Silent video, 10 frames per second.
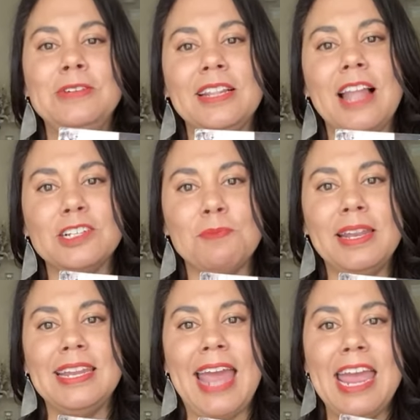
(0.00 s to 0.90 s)
did Lush
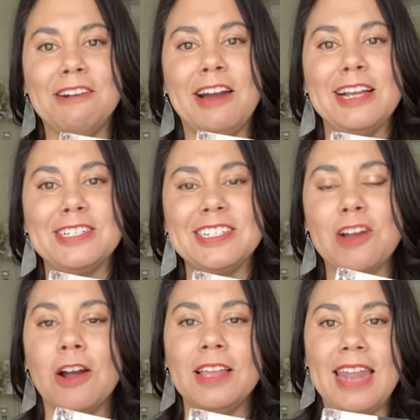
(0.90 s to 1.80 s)
Money and Hate Crush,
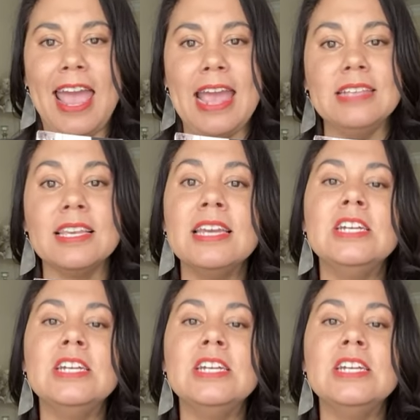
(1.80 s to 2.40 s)
Scarlett Hayes.